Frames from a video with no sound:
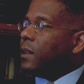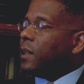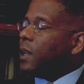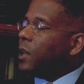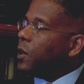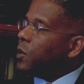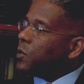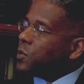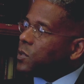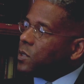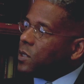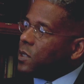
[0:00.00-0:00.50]
they
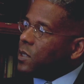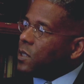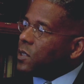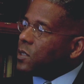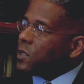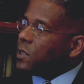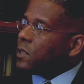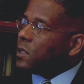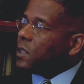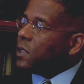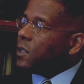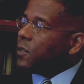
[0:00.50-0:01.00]
don't see
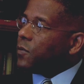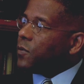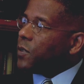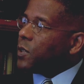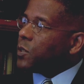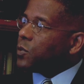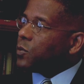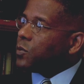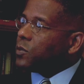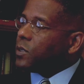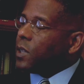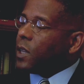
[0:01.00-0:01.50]
us as
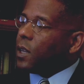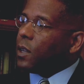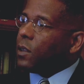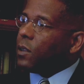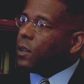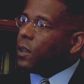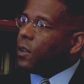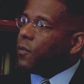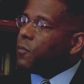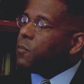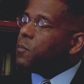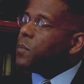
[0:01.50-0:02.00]
individuals. They
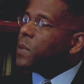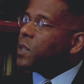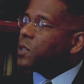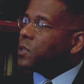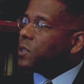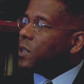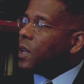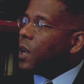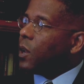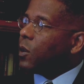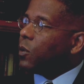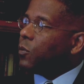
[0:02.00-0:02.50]
have
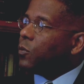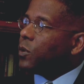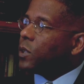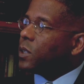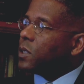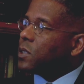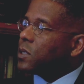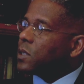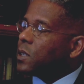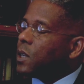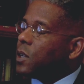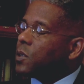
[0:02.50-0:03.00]
missed out on what
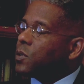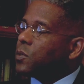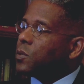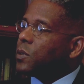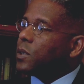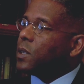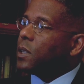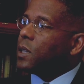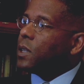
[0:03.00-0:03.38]
this country